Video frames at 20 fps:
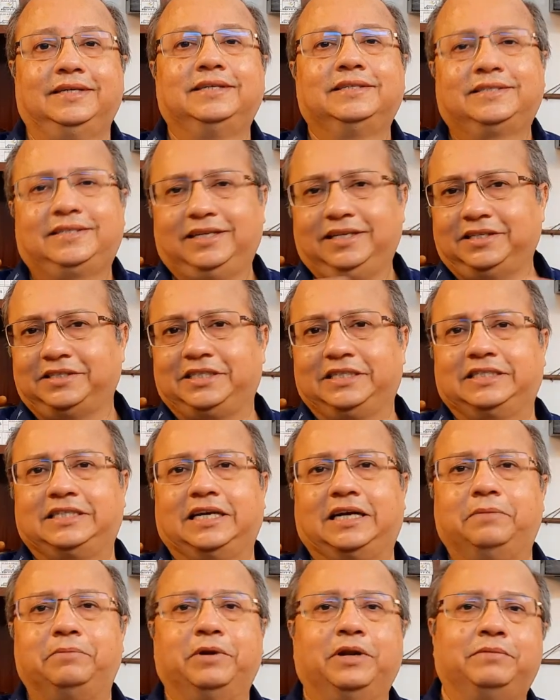till just a
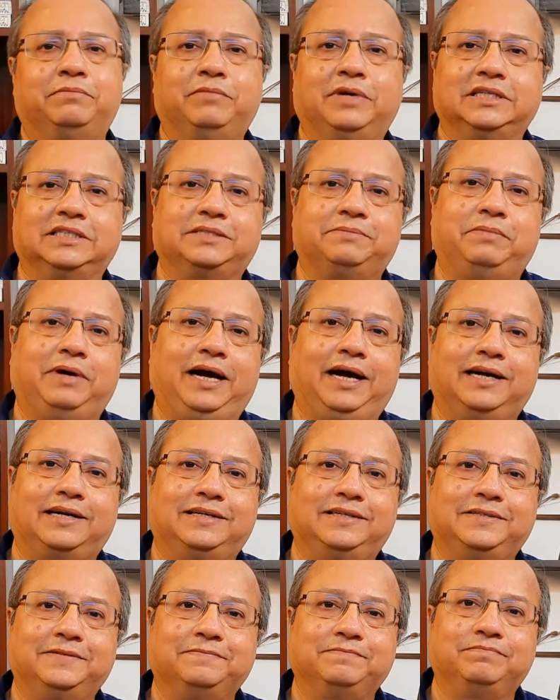couple of months back.
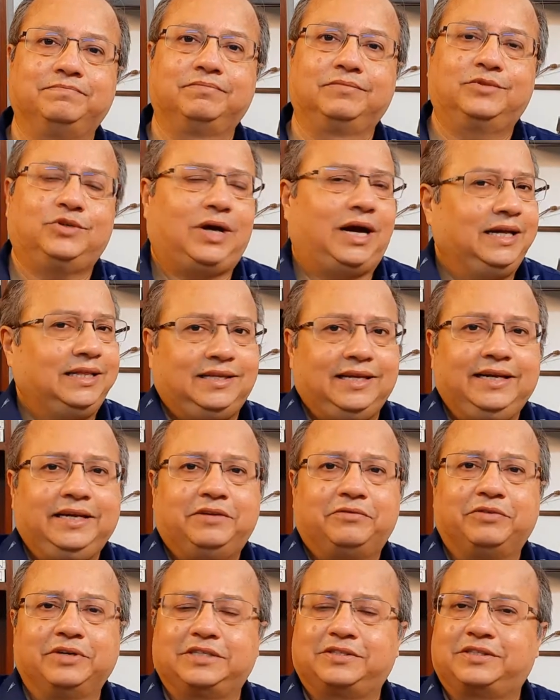So I
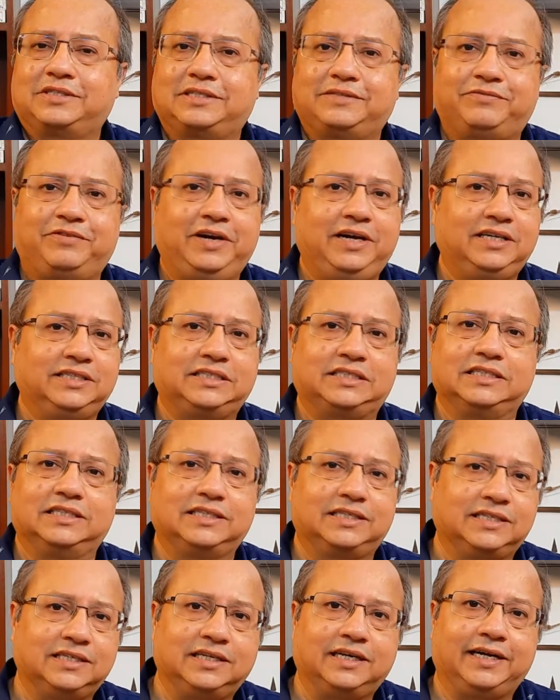think with fair
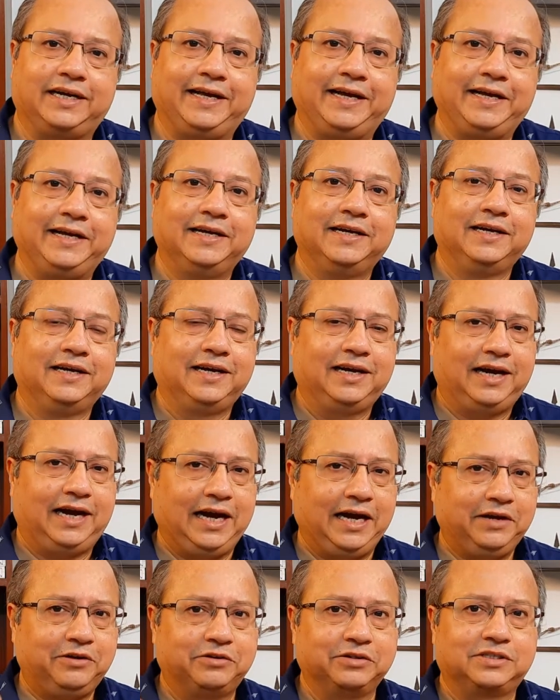certainty,
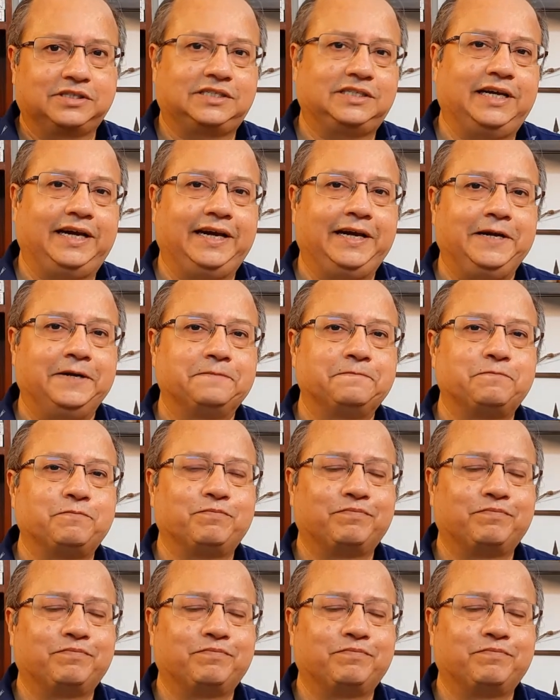I could say,